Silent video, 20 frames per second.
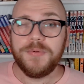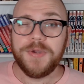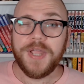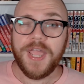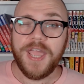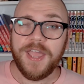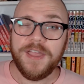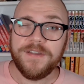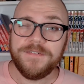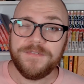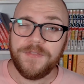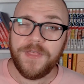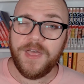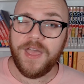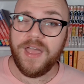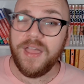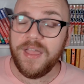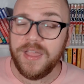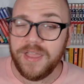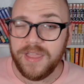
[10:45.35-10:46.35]
we have the
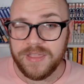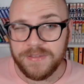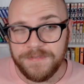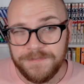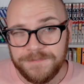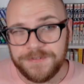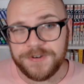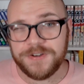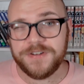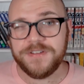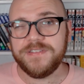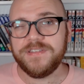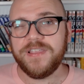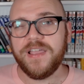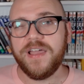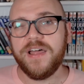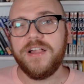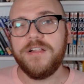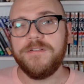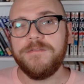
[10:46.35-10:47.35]
first
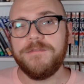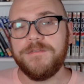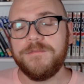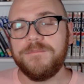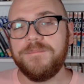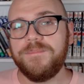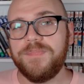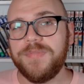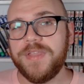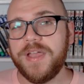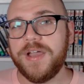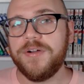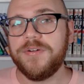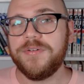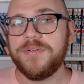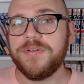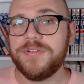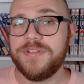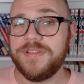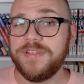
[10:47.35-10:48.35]
half,
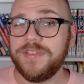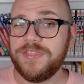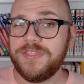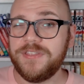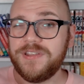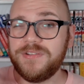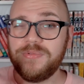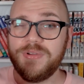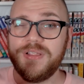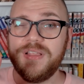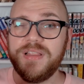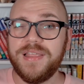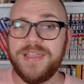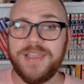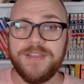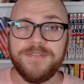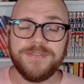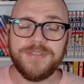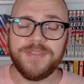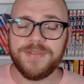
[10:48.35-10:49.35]
now only 3
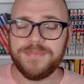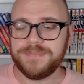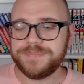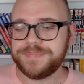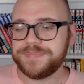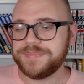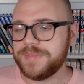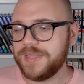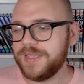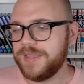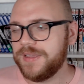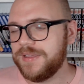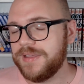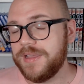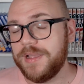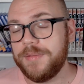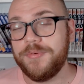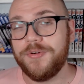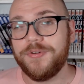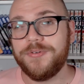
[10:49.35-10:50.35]
left.
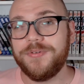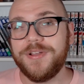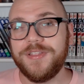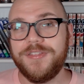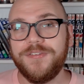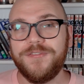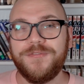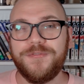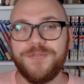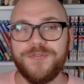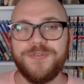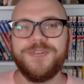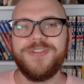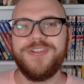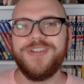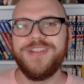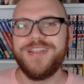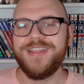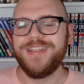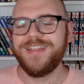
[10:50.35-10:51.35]
I'm already
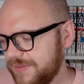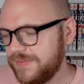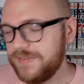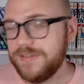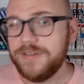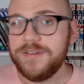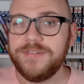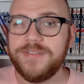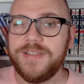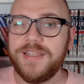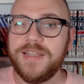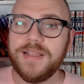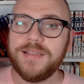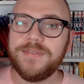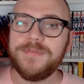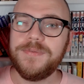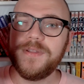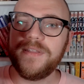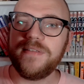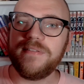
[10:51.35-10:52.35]
full. So the
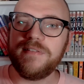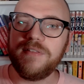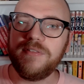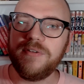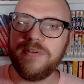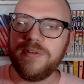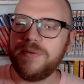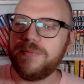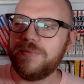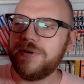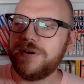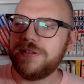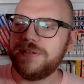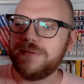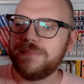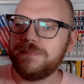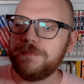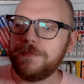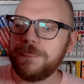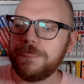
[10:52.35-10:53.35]
next one is the naughty
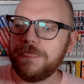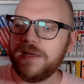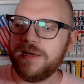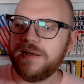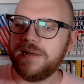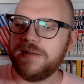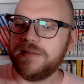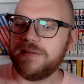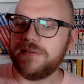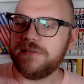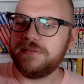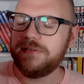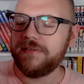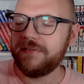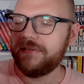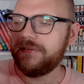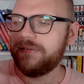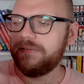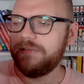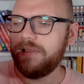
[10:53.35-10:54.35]
one.
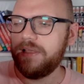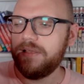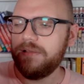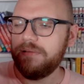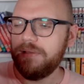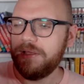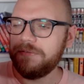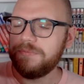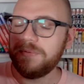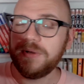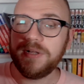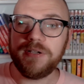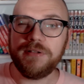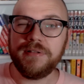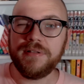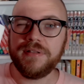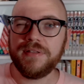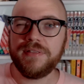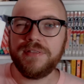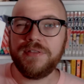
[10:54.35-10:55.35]
As
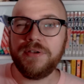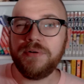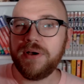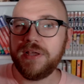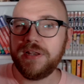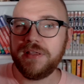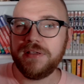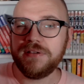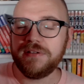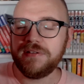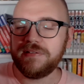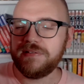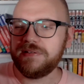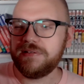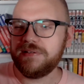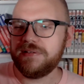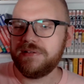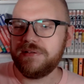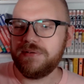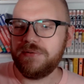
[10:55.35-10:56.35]
well, no
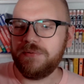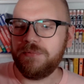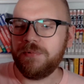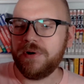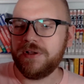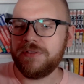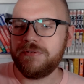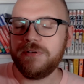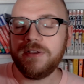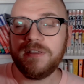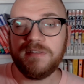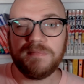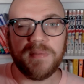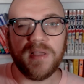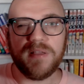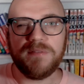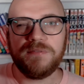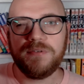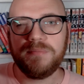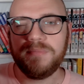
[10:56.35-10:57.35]
ideas what to
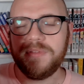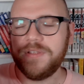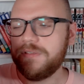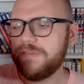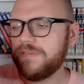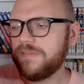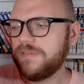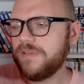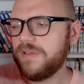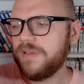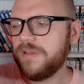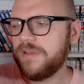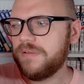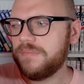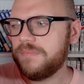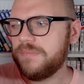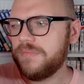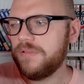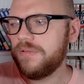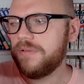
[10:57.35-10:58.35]
expect from this.
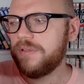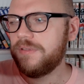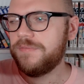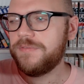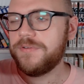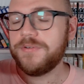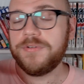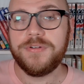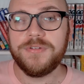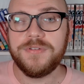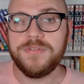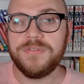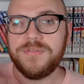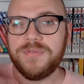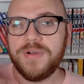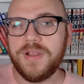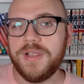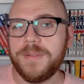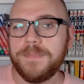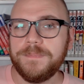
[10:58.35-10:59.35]
Looking forward to
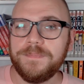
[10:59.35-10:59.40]
try.